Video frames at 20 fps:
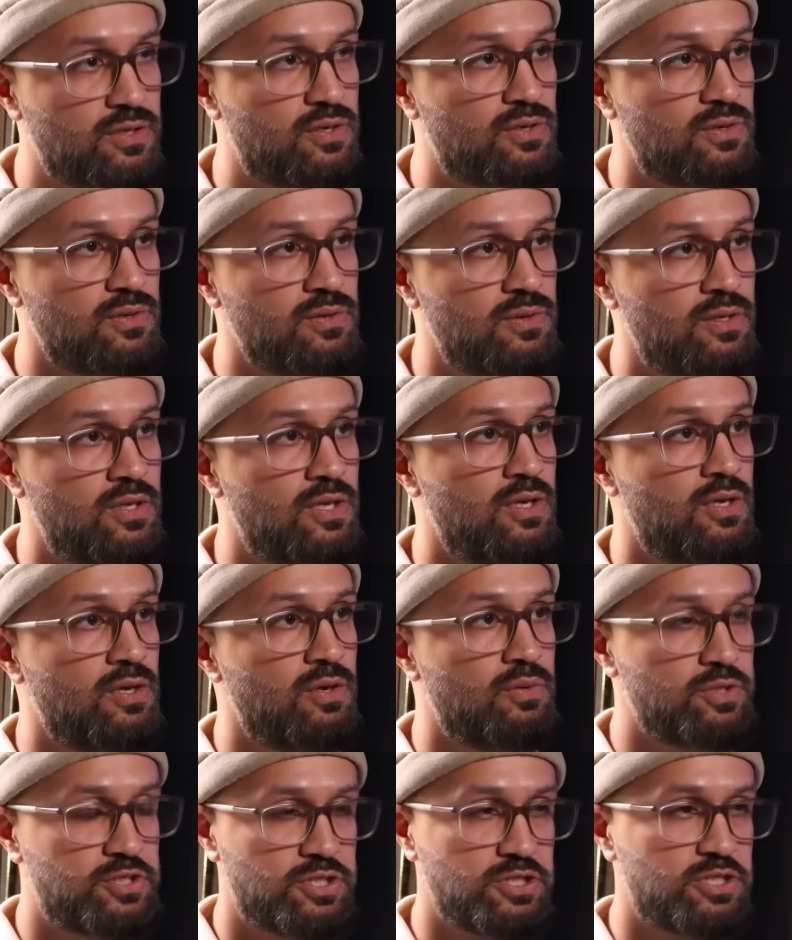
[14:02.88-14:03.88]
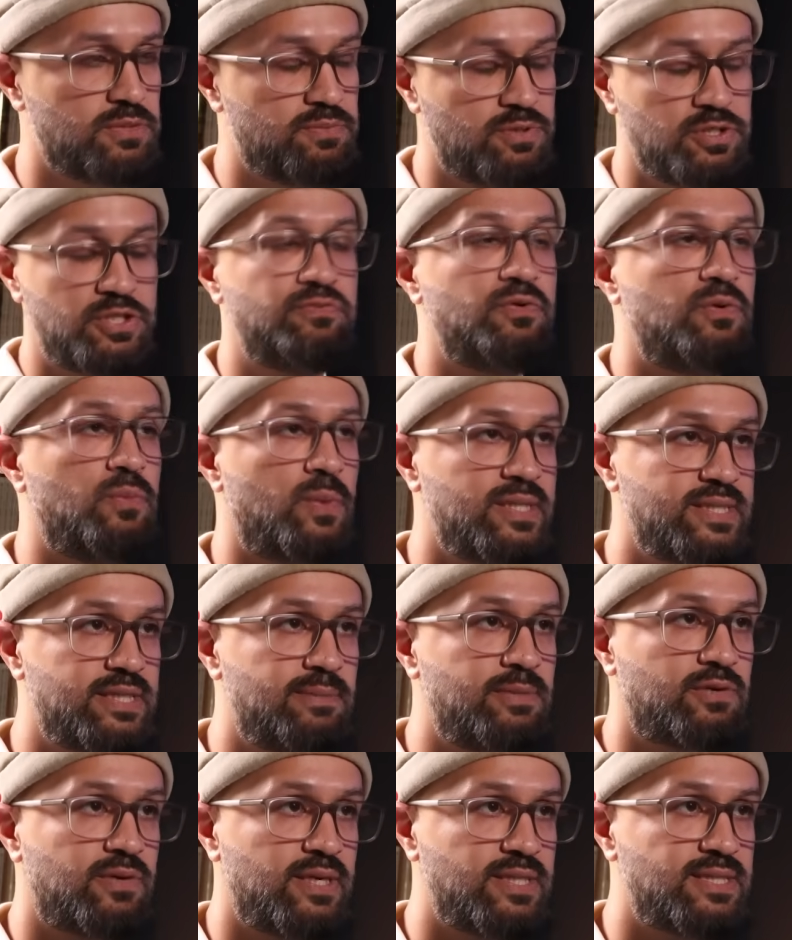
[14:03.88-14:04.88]
goal, which is to push for one
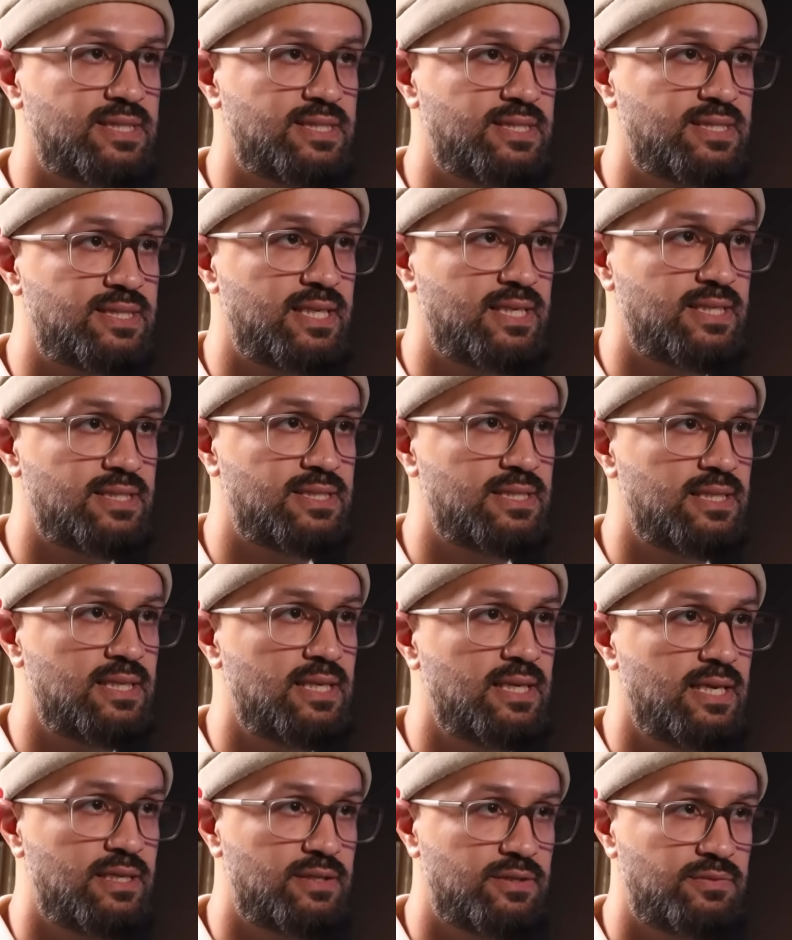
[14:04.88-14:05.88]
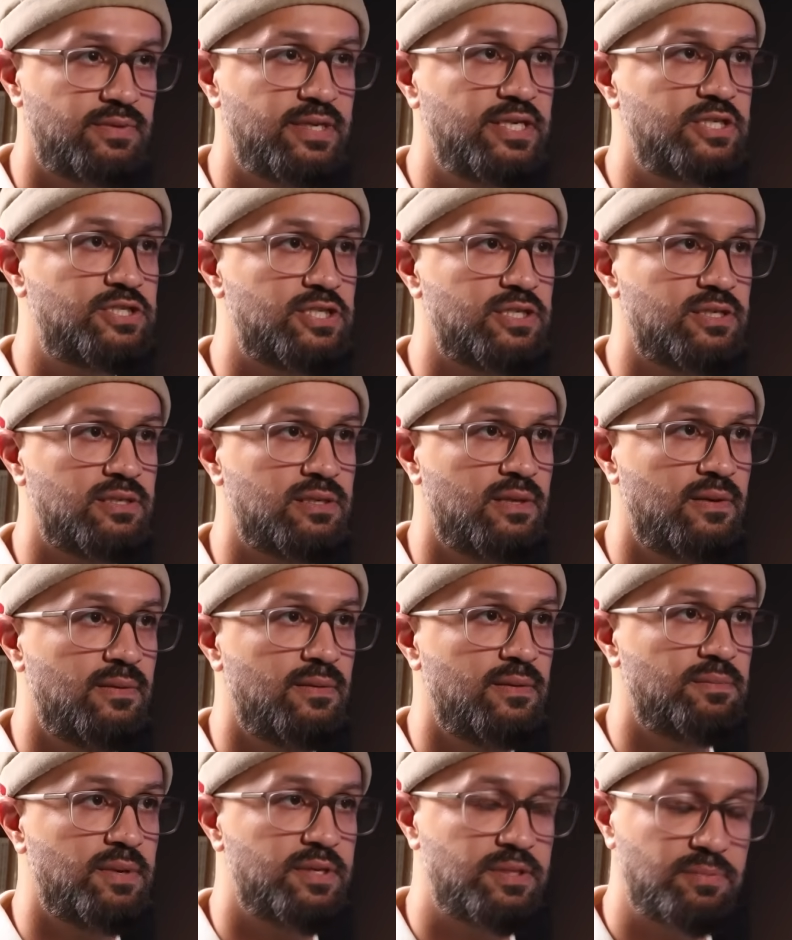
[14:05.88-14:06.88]
democratic state in the region.
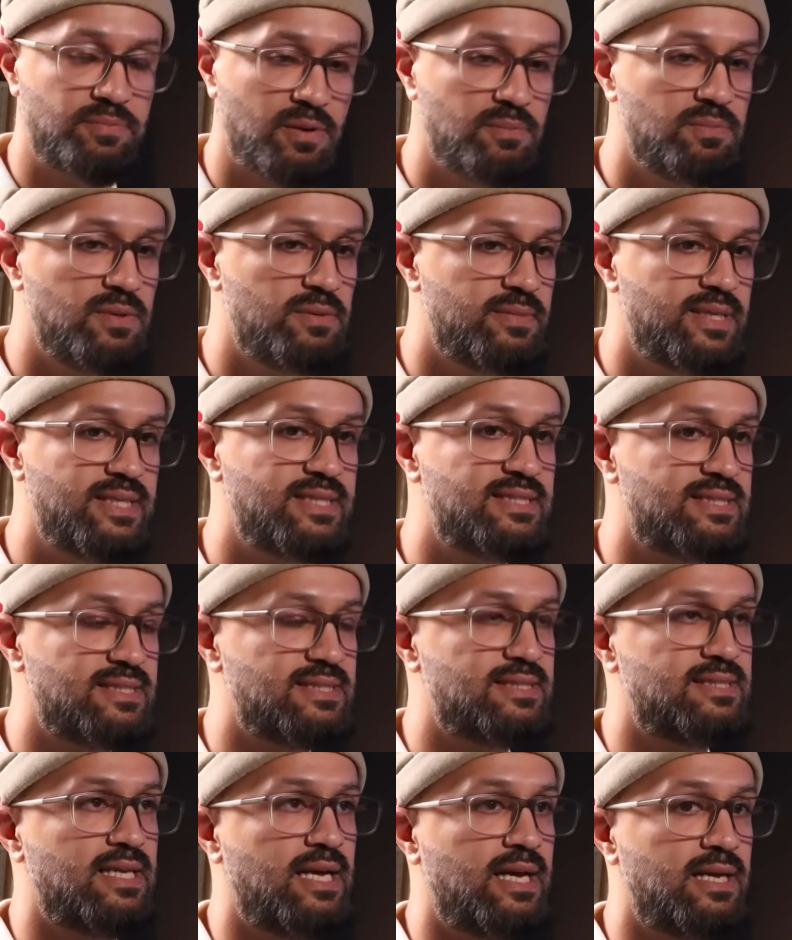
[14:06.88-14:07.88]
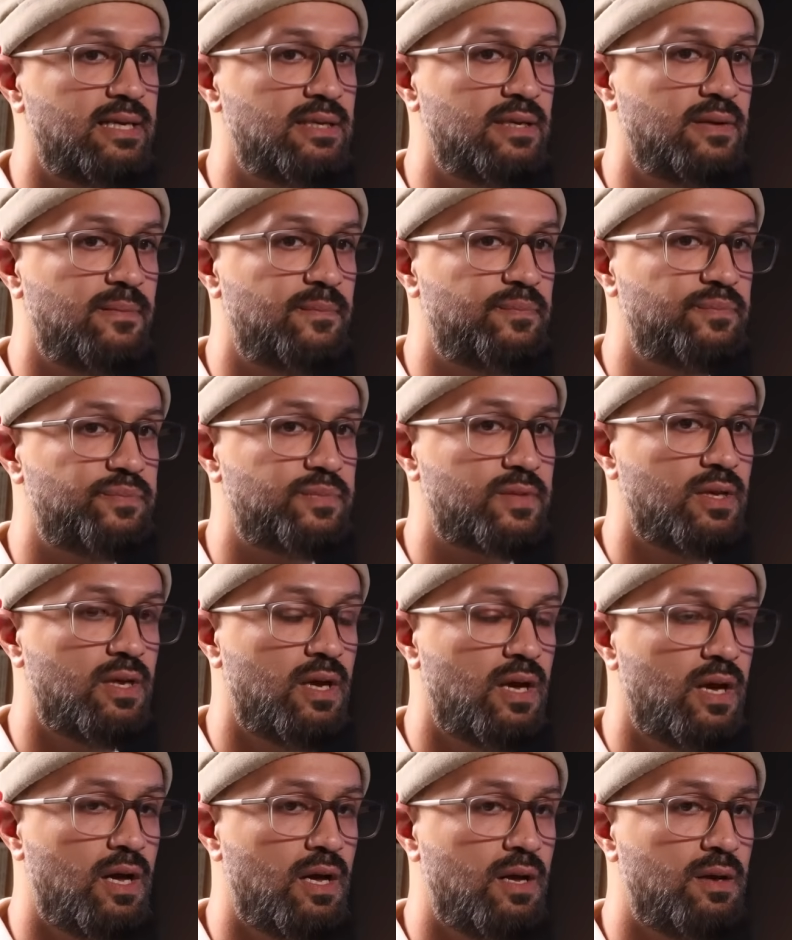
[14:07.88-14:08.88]
But the problem is that,
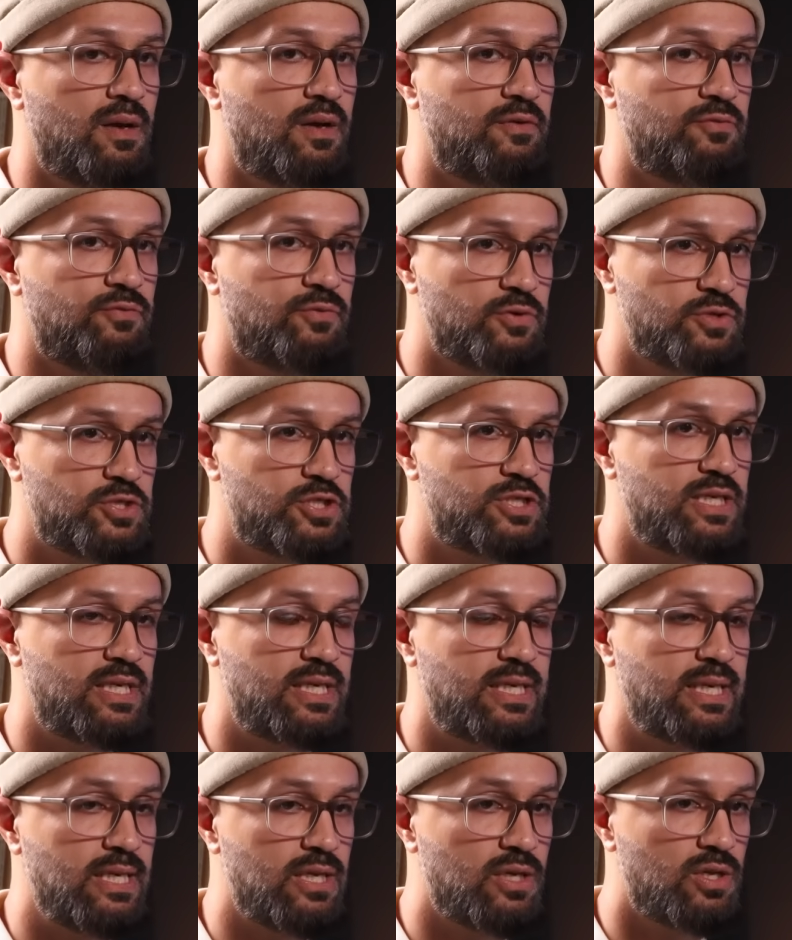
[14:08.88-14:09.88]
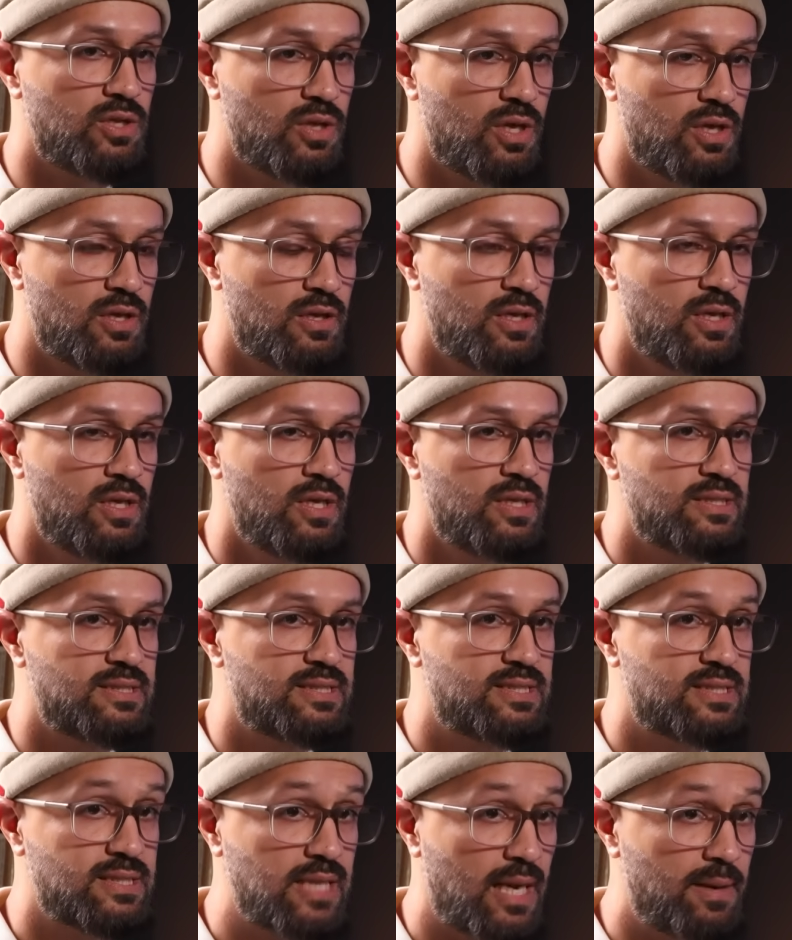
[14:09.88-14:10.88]
unfortunately,
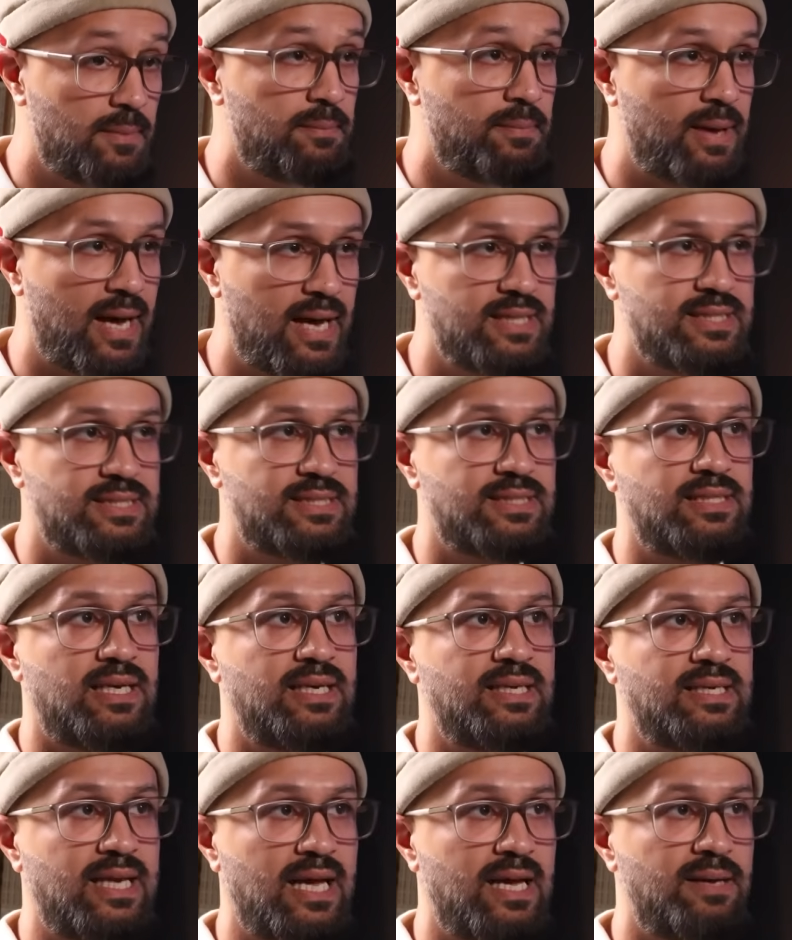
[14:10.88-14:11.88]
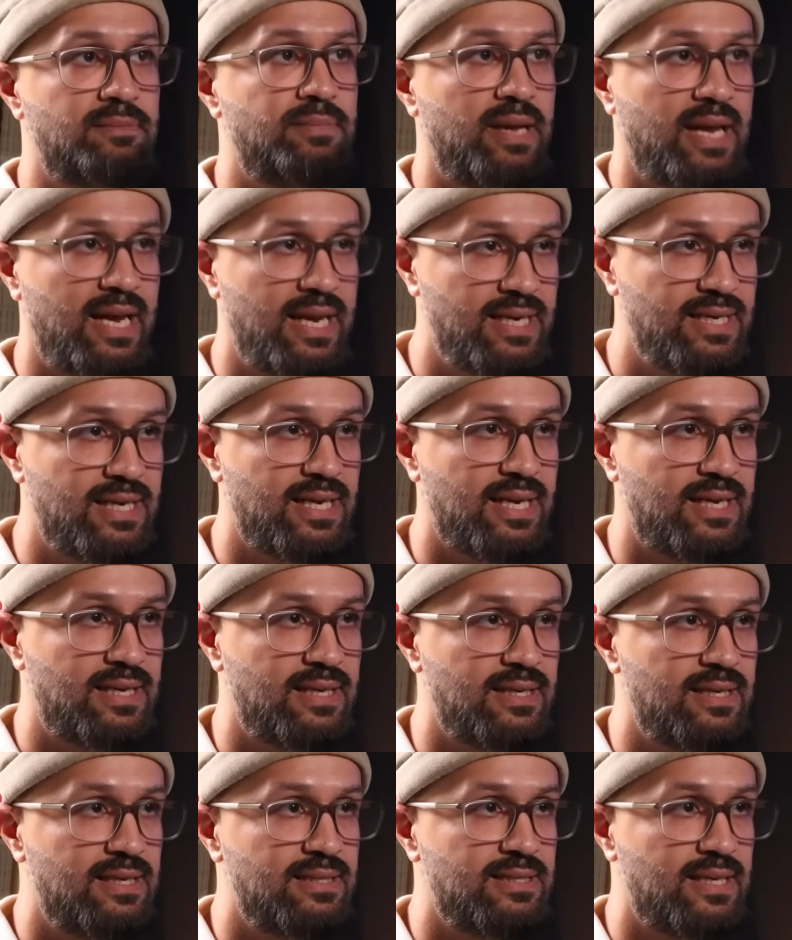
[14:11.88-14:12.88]
some Palestine campaigning
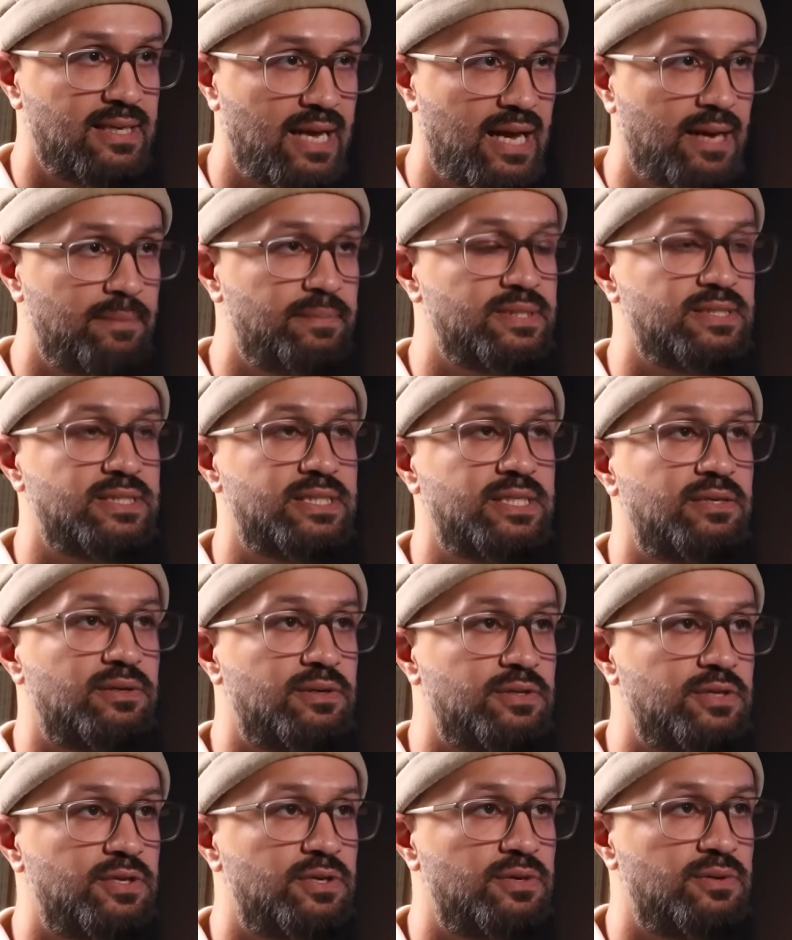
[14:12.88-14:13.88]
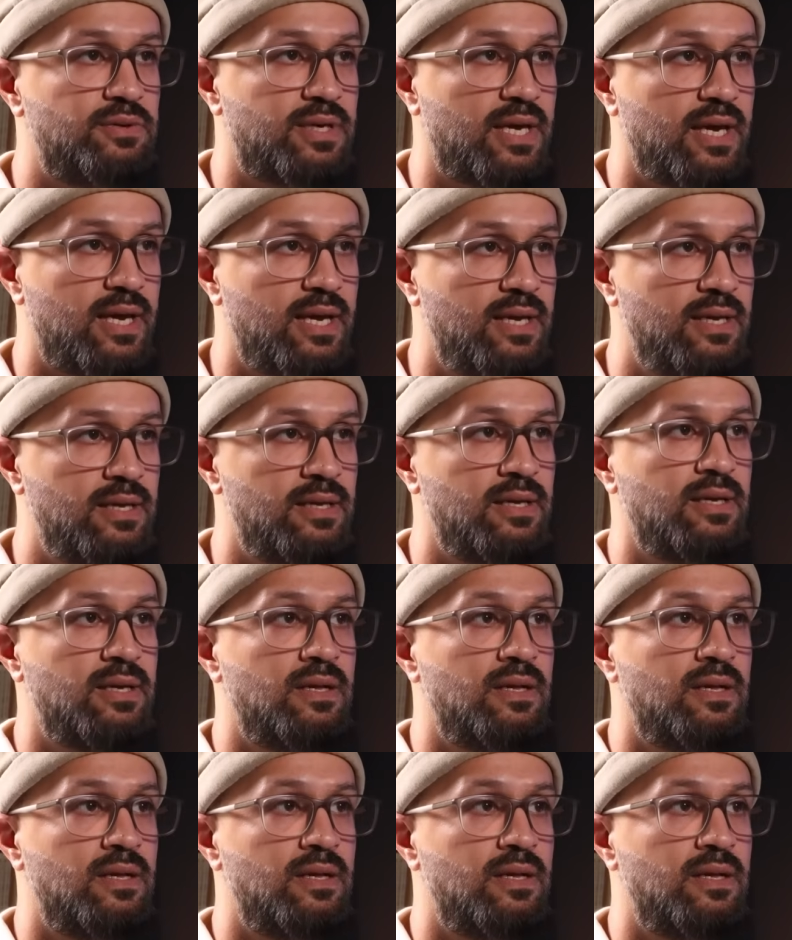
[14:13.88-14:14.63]
that happens here in the UK